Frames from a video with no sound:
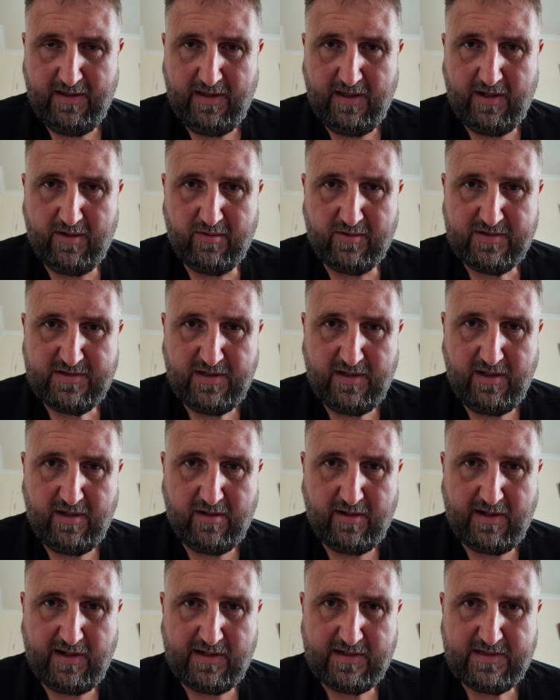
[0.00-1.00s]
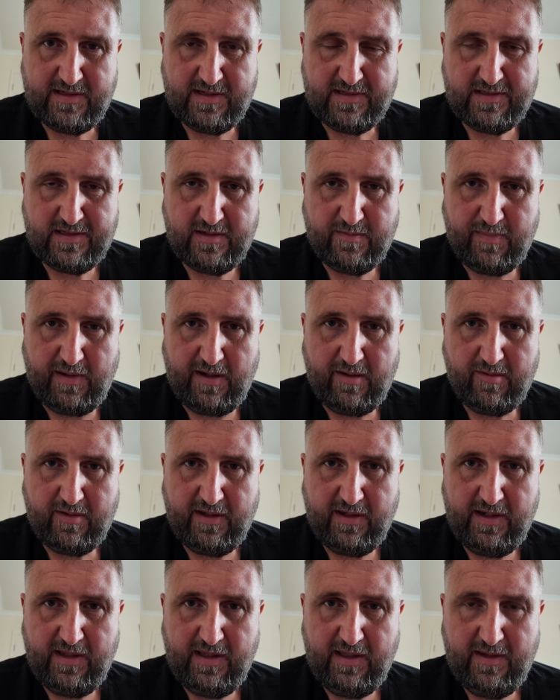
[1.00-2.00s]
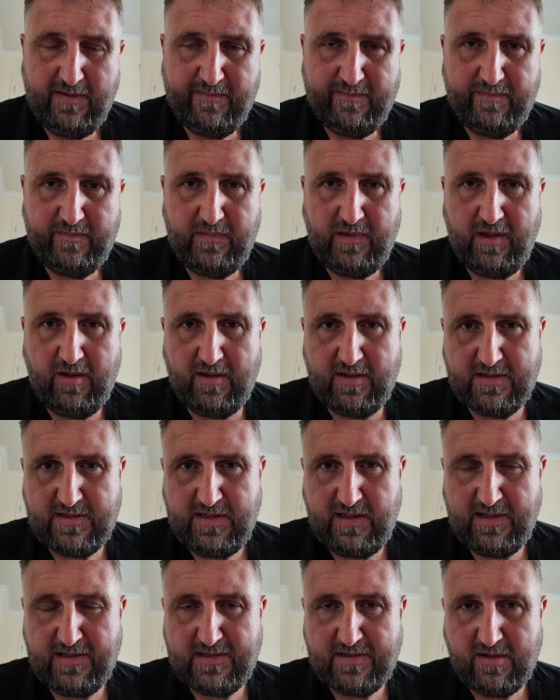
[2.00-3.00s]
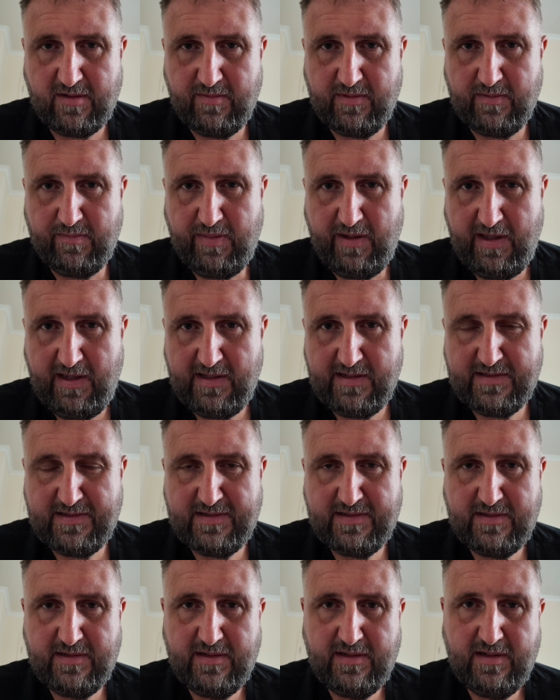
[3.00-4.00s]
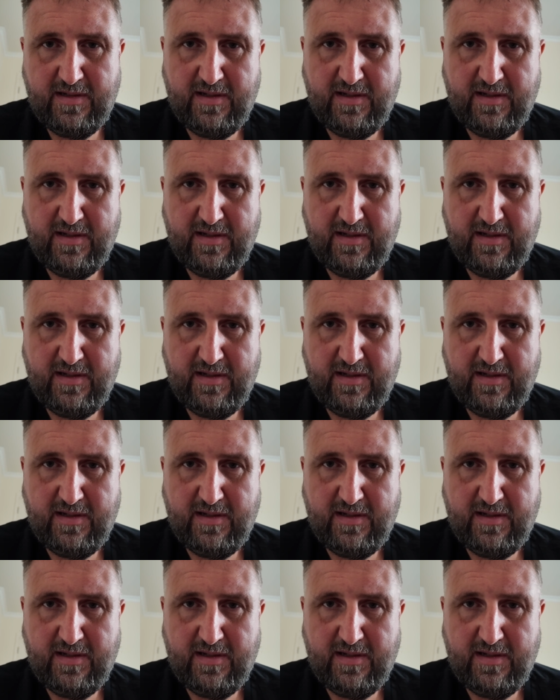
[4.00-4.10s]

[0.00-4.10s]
and also you got access to the balcony. You could see inside with the pits.